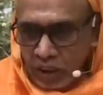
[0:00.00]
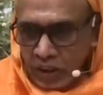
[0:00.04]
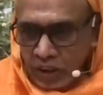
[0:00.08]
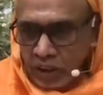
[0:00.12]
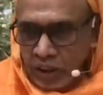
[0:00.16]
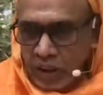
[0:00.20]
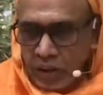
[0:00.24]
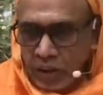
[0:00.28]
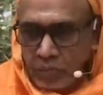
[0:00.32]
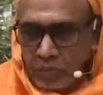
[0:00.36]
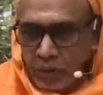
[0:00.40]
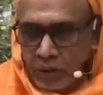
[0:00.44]

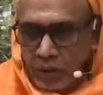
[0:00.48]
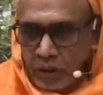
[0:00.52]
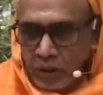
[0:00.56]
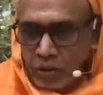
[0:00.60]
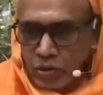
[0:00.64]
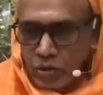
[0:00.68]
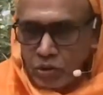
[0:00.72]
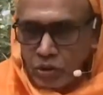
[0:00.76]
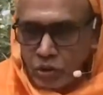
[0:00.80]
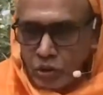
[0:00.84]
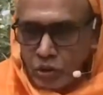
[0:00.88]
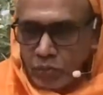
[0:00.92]
and thereby
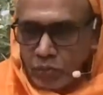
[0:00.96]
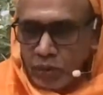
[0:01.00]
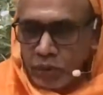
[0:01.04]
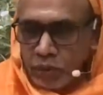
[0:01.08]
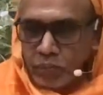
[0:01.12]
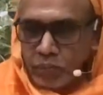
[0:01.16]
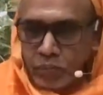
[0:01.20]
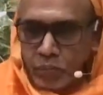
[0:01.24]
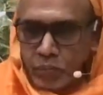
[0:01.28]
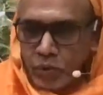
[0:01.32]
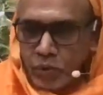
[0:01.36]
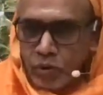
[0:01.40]
you
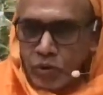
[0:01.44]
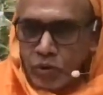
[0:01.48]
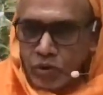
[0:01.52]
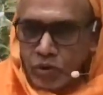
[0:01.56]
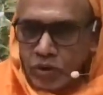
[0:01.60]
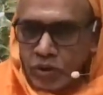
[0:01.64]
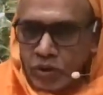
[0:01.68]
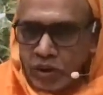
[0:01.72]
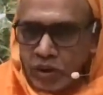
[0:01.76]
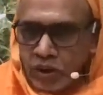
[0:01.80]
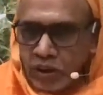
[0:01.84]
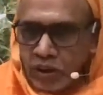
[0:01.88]

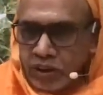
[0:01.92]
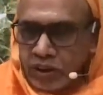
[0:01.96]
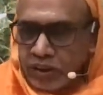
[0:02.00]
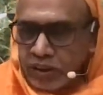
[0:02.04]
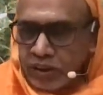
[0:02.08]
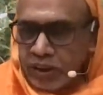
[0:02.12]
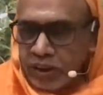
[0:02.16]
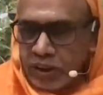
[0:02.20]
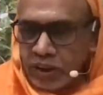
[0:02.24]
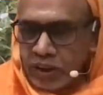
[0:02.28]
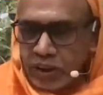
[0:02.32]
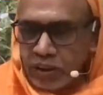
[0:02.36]
superimpose a
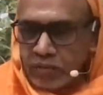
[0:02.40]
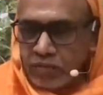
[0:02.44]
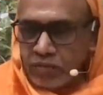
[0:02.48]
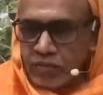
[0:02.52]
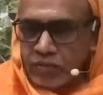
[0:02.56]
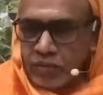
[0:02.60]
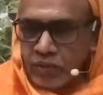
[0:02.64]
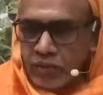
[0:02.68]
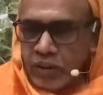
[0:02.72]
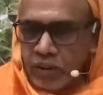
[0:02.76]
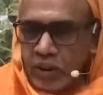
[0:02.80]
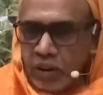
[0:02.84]
set
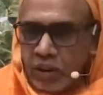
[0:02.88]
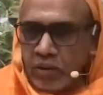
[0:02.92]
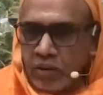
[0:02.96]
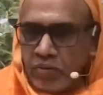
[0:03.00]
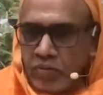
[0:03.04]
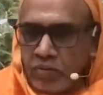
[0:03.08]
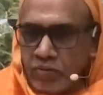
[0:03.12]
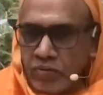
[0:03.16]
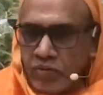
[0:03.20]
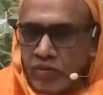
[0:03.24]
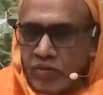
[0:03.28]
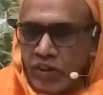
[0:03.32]
of
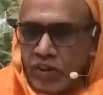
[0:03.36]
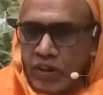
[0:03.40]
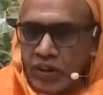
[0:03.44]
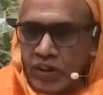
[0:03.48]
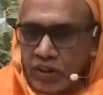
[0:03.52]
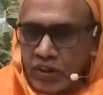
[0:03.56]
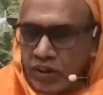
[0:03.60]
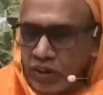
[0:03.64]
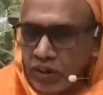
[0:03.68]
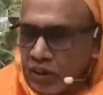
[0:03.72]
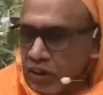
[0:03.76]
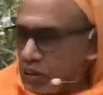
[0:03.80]

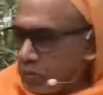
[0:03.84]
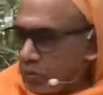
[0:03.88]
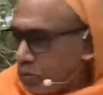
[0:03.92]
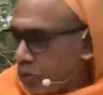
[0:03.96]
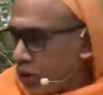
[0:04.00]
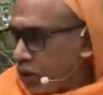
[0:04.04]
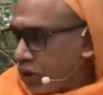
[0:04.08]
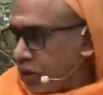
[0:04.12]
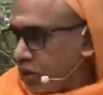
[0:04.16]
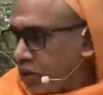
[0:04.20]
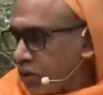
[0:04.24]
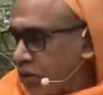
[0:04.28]
words and
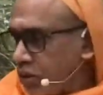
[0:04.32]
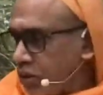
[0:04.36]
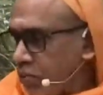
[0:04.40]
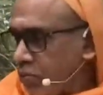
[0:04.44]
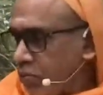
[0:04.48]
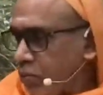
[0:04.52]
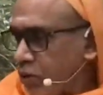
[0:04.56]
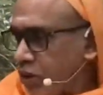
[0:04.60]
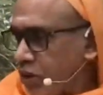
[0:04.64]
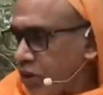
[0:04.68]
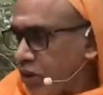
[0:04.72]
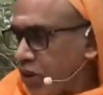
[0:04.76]
images
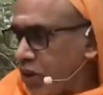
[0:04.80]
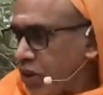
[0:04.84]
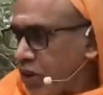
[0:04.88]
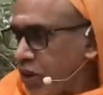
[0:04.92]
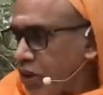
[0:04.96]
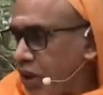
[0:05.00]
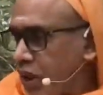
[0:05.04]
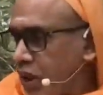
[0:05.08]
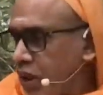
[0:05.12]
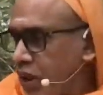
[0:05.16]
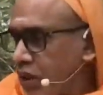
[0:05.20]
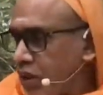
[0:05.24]
upon the
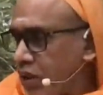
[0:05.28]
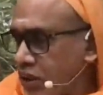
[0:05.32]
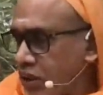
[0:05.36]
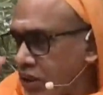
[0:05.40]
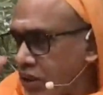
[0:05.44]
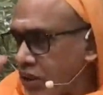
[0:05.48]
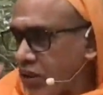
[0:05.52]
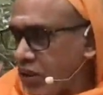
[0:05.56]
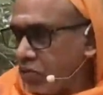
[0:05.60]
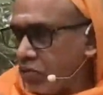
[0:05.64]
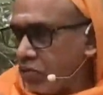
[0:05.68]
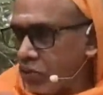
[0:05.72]

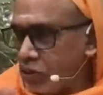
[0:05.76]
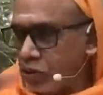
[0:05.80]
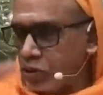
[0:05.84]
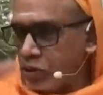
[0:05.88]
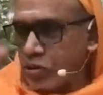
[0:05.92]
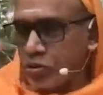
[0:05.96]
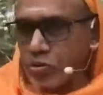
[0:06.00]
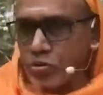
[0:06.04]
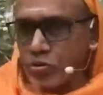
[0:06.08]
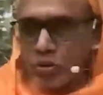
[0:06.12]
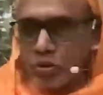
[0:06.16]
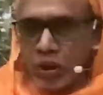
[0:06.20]
reality when
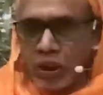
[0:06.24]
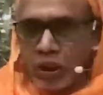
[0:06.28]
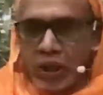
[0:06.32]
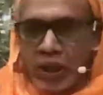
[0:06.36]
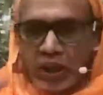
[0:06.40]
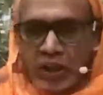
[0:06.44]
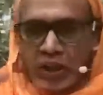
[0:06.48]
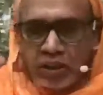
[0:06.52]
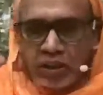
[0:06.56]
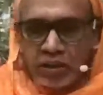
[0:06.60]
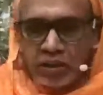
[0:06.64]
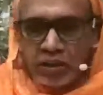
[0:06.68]
you
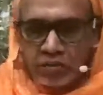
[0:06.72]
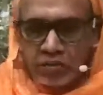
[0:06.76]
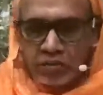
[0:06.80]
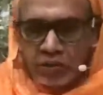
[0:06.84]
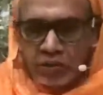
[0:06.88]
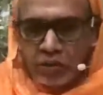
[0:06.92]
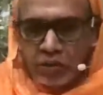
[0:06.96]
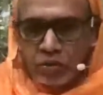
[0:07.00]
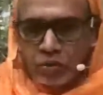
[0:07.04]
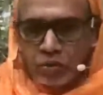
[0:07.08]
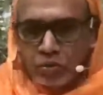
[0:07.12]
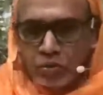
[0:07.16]

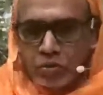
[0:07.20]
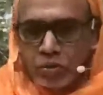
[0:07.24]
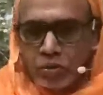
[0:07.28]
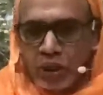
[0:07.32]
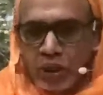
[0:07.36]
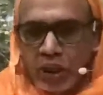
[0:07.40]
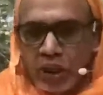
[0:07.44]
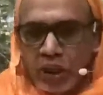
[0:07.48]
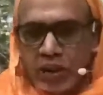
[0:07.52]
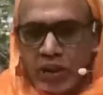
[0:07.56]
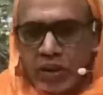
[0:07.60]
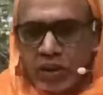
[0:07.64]
do
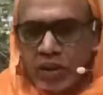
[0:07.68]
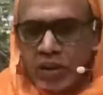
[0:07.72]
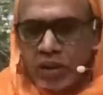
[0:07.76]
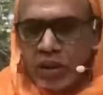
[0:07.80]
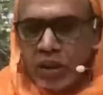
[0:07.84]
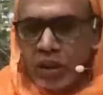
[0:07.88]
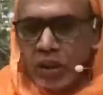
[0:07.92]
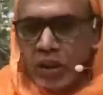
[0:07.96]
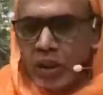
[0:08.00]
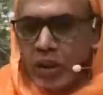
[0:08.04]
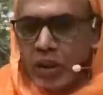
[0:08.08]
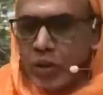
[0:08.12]
that.
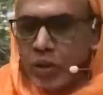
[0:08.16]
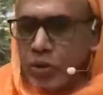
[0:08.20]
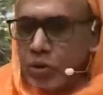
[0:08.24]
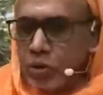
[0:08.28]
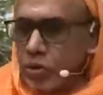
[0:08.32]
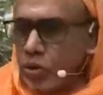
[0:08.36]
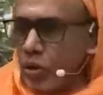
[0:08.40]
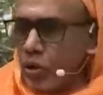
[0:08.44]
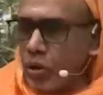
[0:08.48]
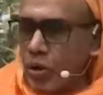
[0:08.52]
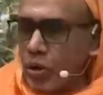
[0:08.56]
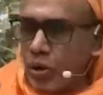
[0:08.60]

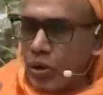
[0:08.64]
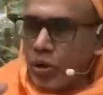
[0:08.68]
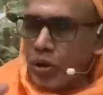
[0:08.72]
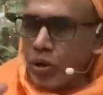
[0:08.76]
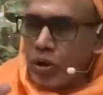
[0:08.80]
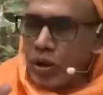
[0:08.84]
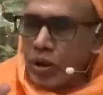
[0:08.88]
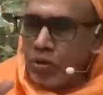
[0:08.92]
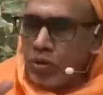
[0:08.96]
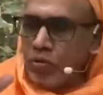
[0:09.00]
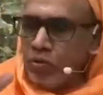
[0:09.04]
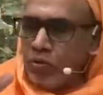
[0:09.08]

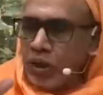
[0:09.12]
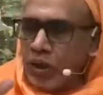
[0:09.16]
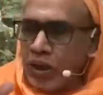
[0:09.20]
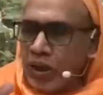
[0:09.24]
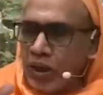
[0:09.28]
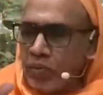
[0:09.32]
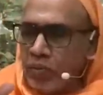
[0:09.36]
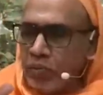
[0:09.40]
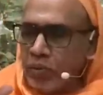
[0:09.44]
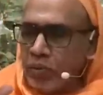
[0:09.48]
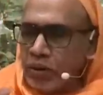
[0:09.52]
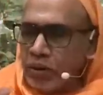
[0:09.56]
So now
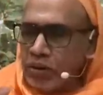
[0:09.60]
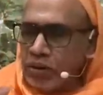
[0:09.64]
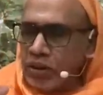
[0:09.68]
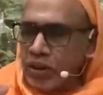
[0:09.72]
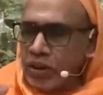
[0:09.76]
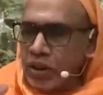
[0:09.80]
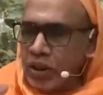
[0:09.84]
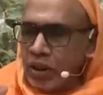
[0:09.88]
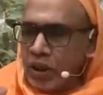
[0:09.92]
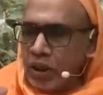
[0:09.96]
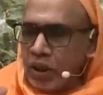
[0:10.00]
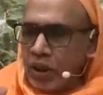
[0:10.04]
what
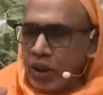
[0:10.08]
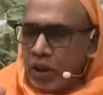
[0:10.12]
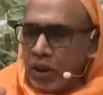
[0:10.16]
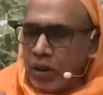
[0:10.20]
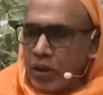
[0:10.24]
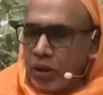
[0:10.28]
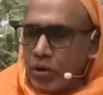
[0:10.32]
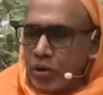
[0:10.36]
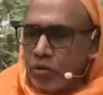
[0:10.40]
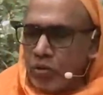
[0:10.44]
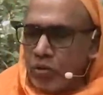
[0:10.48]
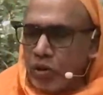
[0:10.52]
happens?
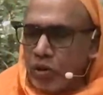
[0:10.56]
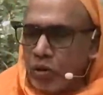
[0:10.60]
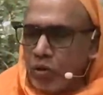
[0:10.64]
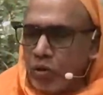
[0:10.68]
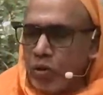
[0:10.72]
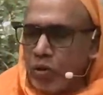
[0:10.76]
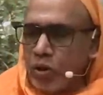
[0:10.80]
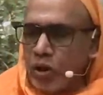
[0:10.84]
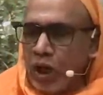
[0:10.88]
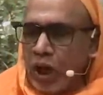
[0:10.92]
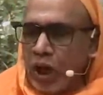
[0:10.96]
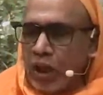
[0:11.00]
Your
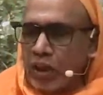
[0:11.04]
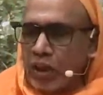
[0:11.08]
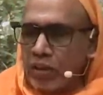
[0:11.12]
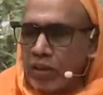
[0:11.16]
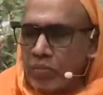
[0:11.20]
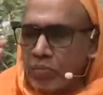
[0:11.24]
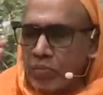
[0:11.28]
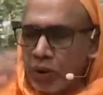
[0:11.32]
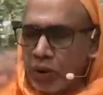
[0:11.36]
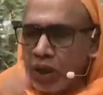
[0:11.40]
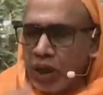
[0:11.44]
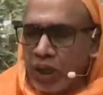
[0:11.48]
own
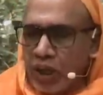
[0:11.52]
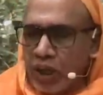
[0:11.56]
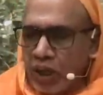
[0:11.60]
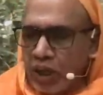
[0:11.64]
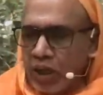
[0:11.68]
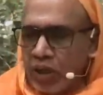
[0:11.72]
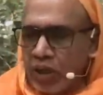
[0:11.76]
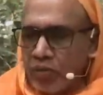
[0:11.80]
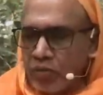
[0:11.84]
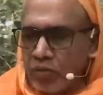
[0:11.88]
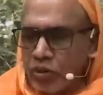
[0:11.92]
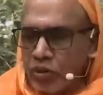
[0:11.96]

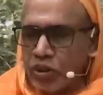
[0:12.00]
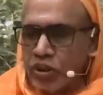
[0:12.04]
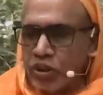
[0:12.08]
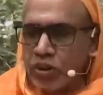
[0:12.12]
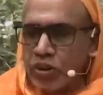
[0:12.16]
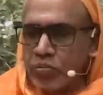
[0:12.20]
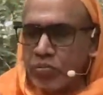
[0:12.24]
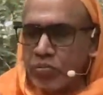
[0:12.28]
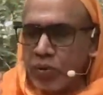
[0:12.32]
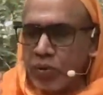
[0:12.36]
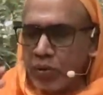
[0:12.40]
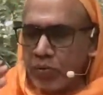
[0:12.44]
Atma, which
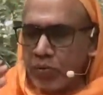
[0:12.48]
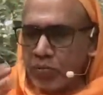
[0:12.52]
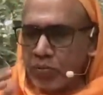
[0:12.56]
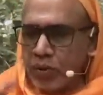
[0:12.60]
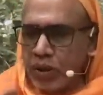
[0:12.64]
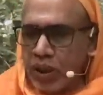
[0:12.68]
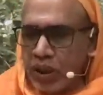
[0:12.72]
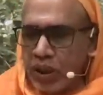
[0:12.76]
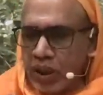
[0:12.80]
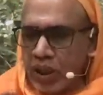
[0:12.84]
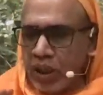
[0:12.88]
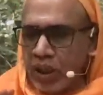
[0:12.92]
is
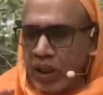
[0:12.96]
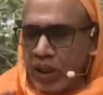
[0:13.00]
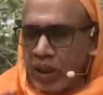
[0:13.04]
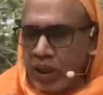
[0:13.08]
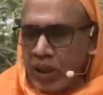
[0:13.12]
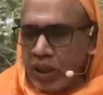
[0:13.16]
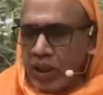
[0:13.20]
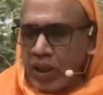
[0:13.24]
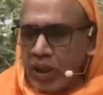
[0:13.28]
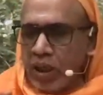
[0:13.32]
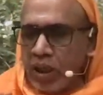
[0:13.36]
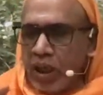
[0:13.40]
Brahma,